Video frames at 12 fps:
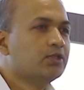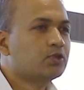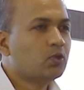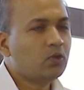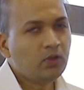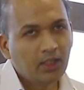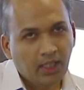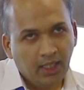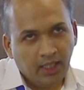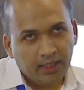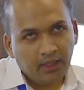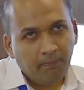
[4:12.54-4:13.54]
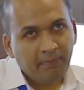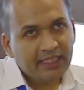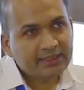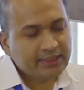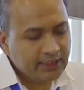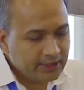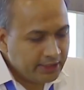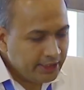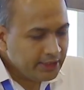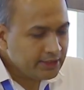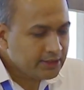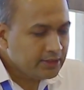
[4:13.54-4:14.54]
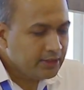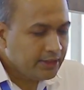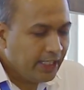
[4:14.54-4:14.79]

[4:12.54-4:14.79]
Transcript: So the basic things